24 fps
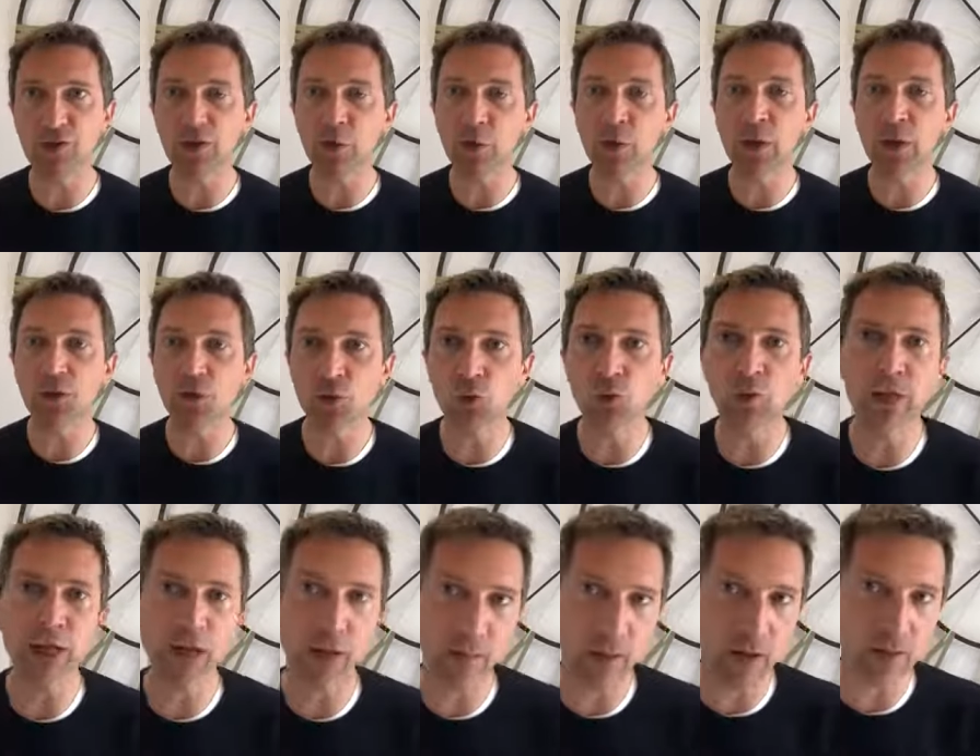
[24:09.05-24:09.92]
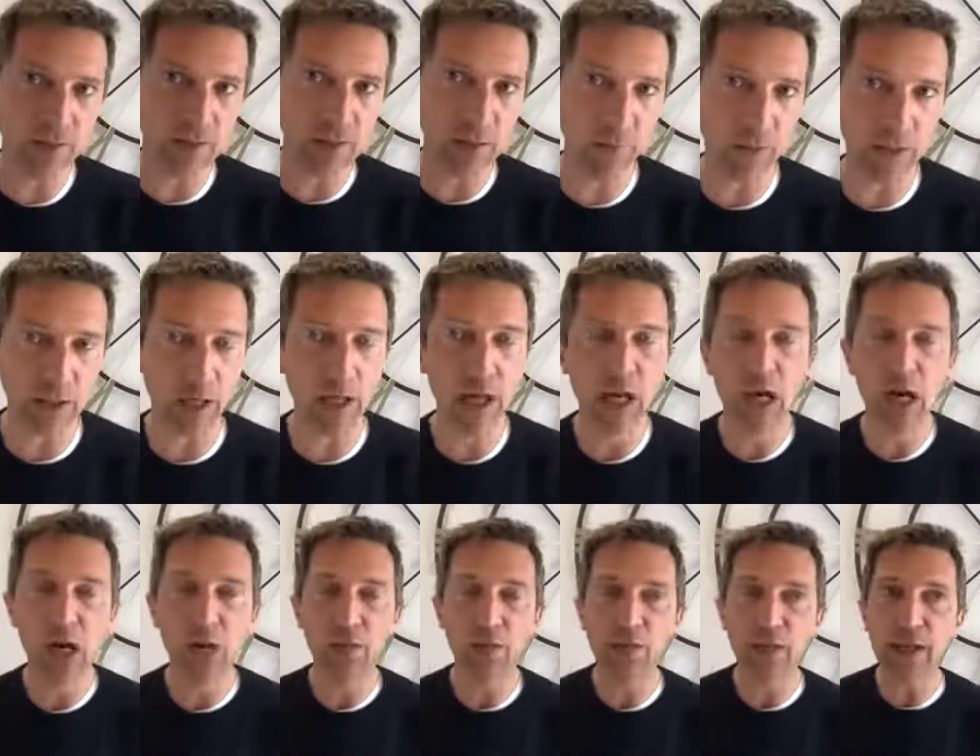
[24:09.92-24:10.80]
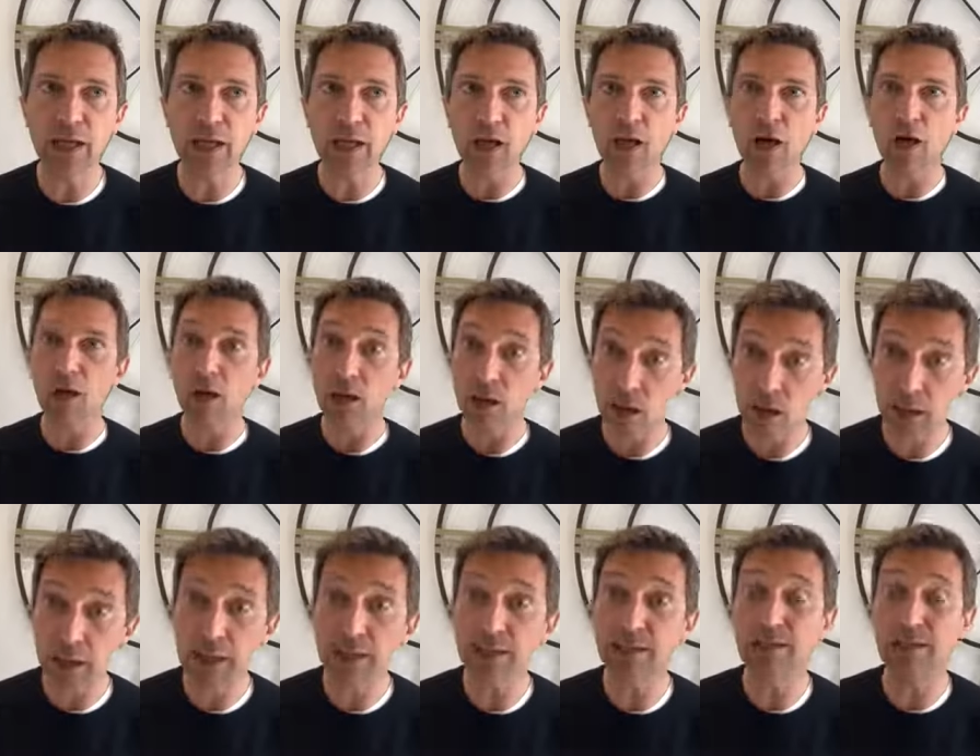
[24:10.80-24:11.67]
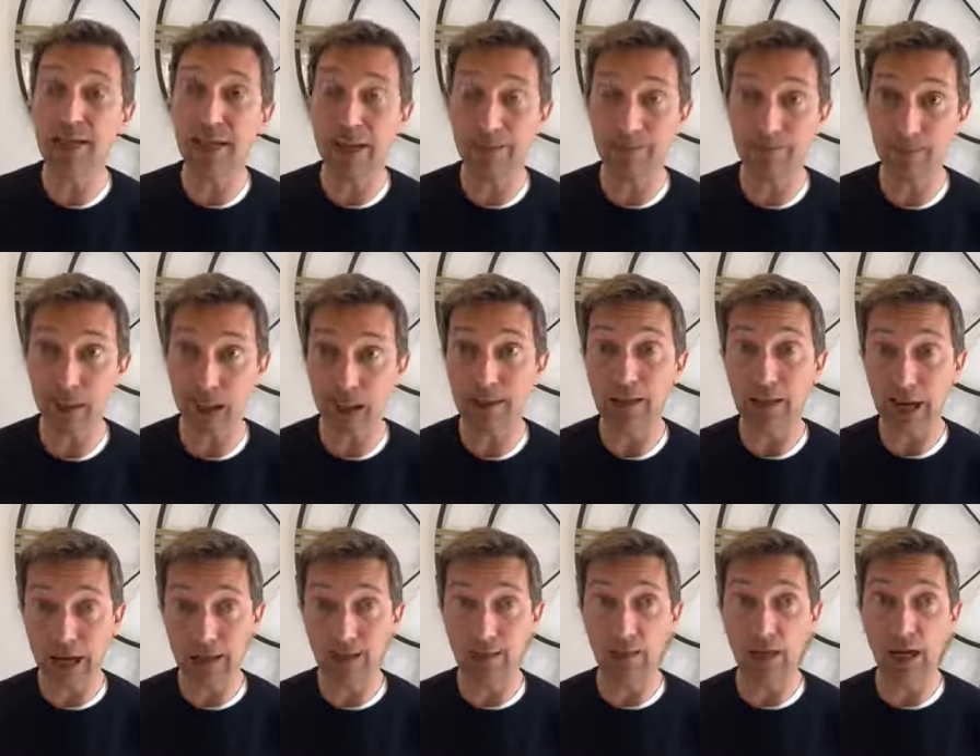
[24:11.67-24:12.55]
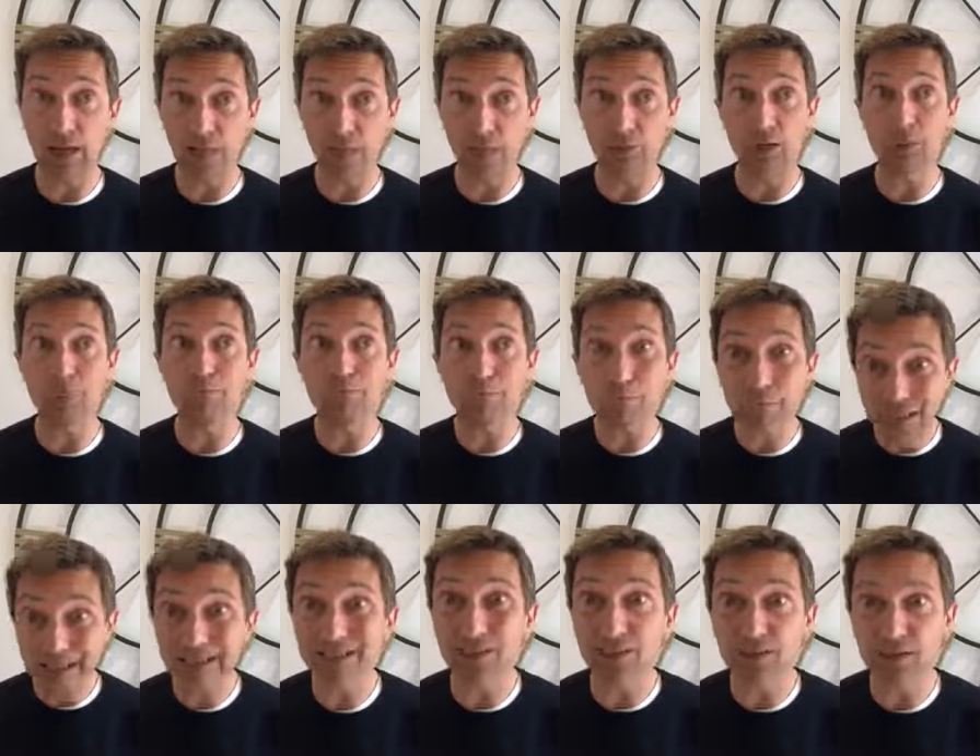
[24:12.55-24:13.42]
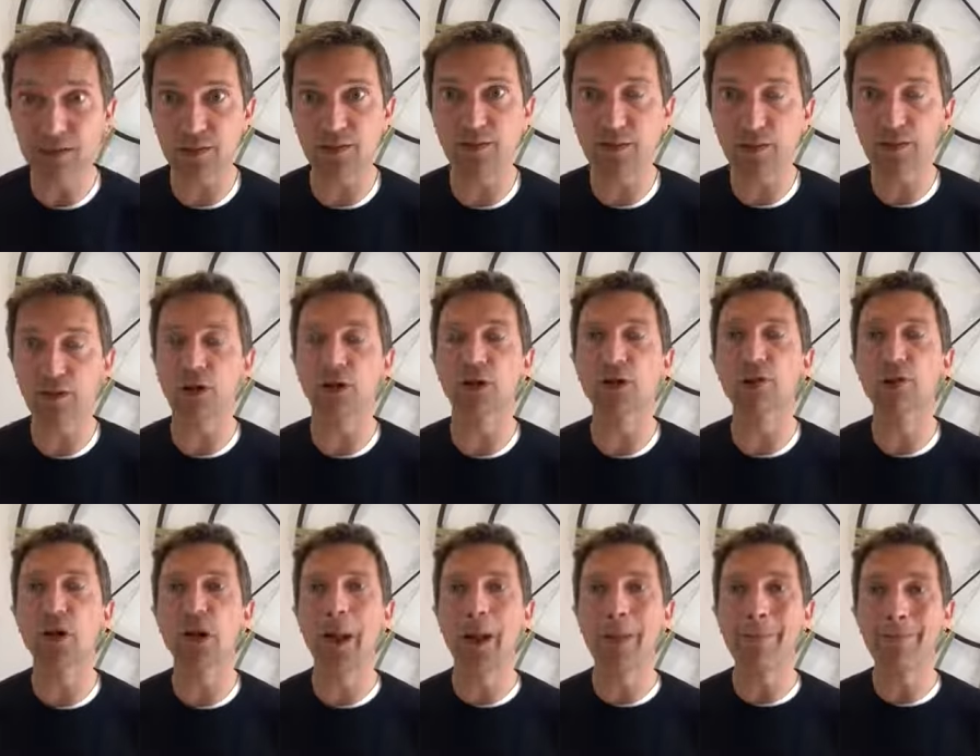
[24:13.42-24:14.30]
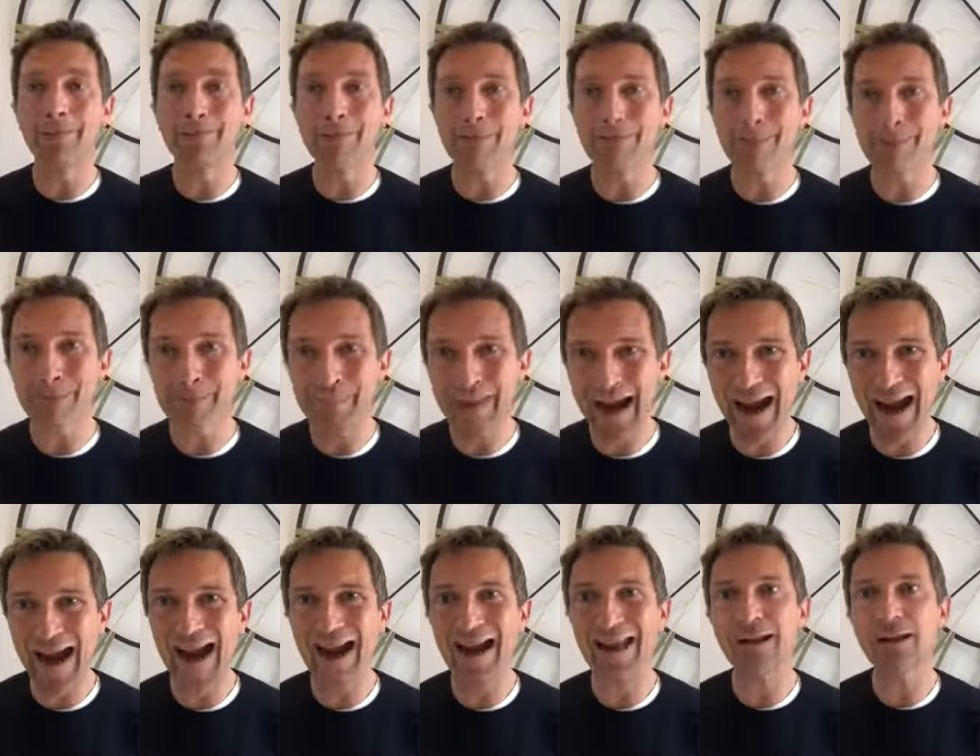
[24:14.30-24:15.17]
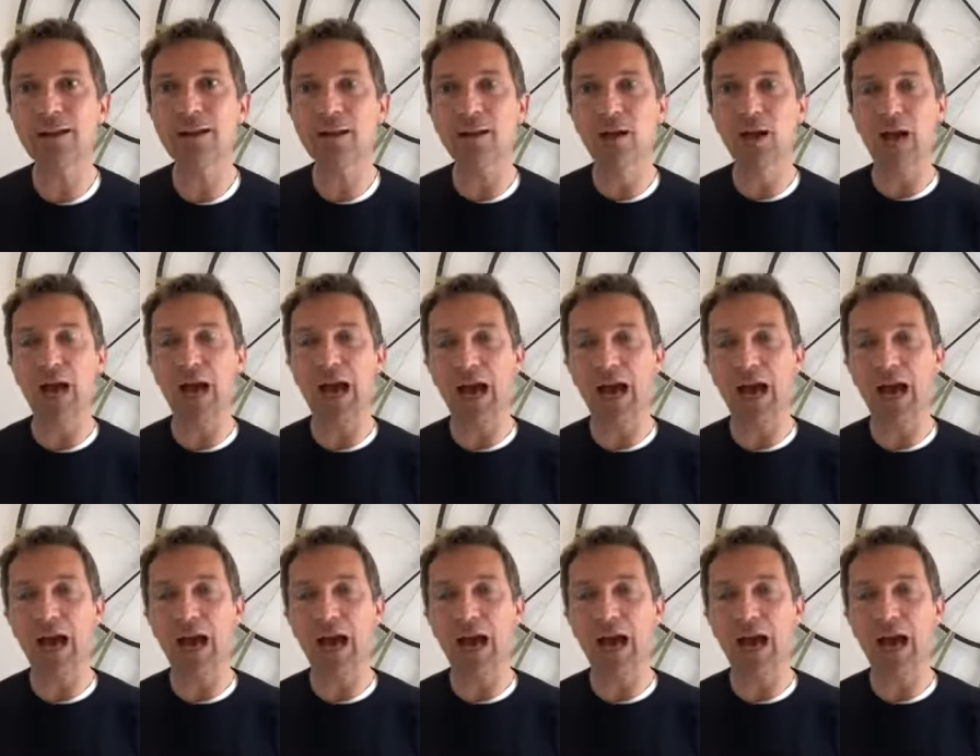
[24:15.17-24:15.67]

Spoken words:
So we are talking about something like the earliest and biggest kind of man